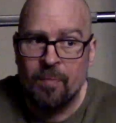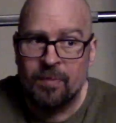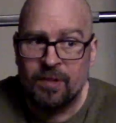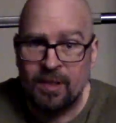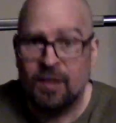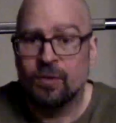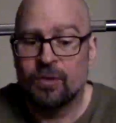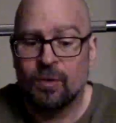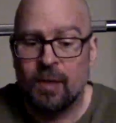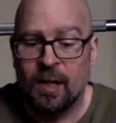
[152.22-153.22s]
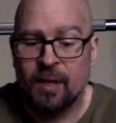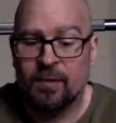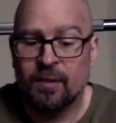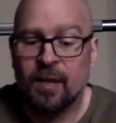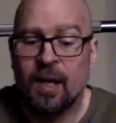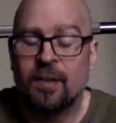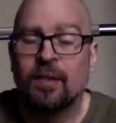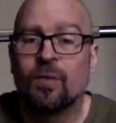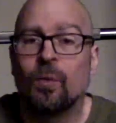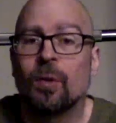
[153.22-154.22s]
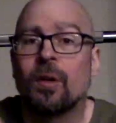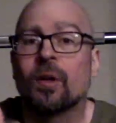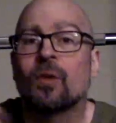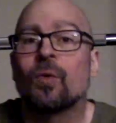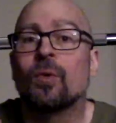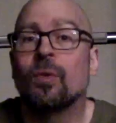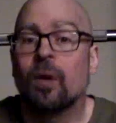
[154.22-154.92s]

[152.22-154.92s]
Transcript: Single joint exercises will accrue